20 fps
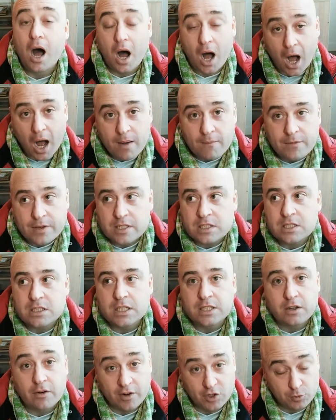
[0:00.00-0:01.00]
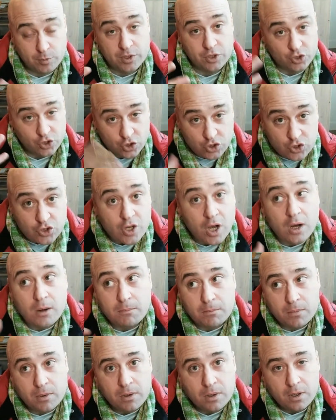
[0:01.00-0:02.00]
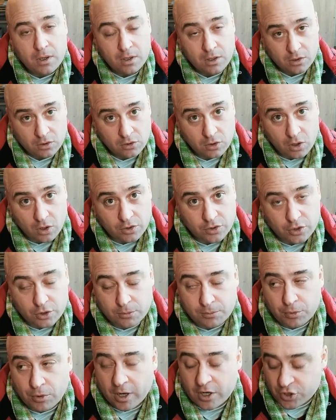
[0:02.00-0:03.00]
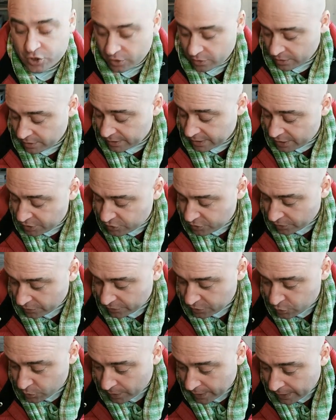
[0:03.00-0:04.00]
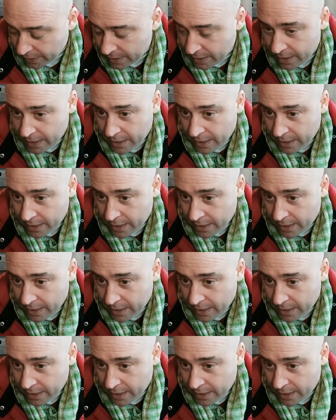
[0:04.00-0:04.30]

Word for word: Obviously, there has been some long term pressure on Israel this way.